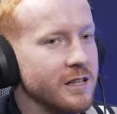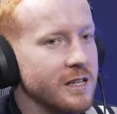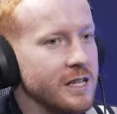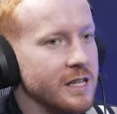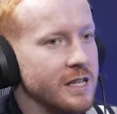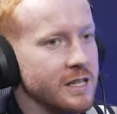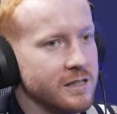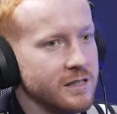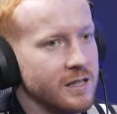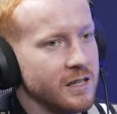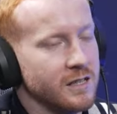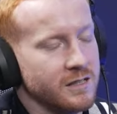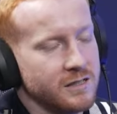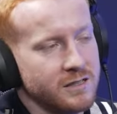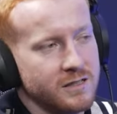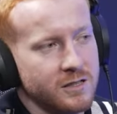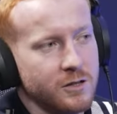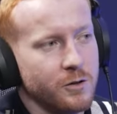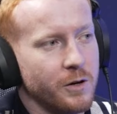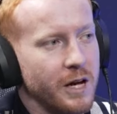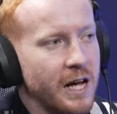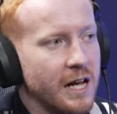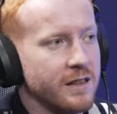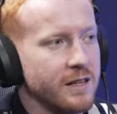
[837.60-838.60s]
it's
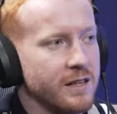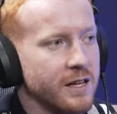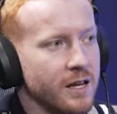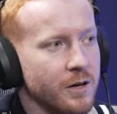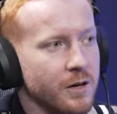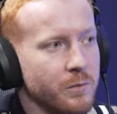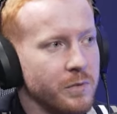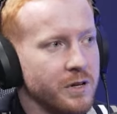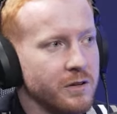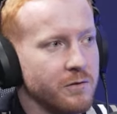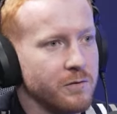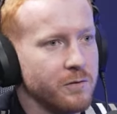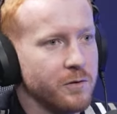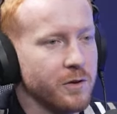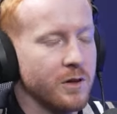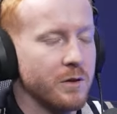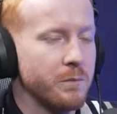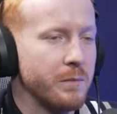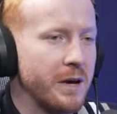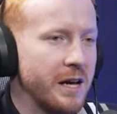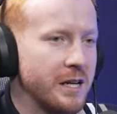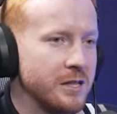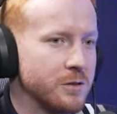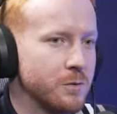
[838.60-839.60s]
still out there, but for the
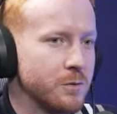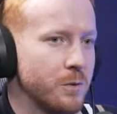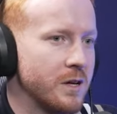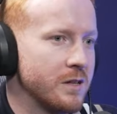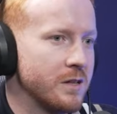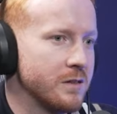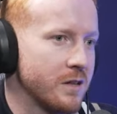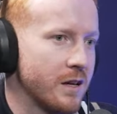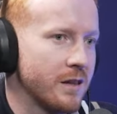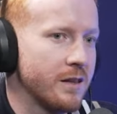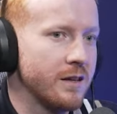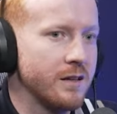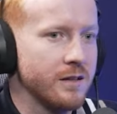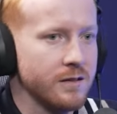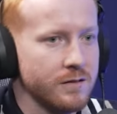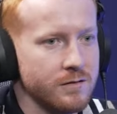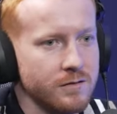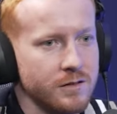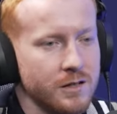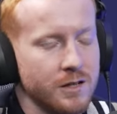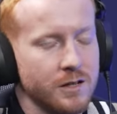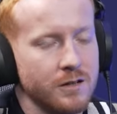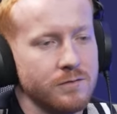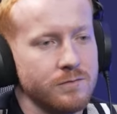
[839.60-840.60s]
major ones, I
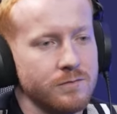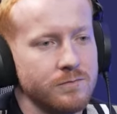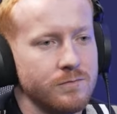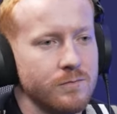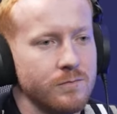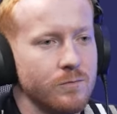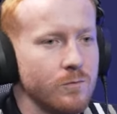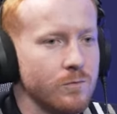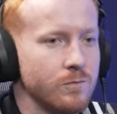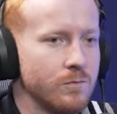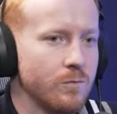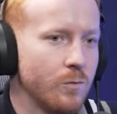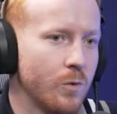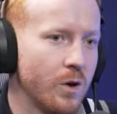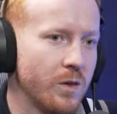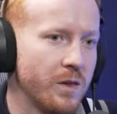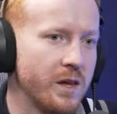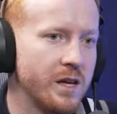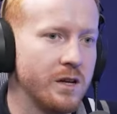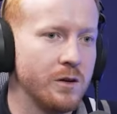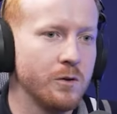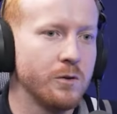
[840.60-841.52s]
think, you know, what they're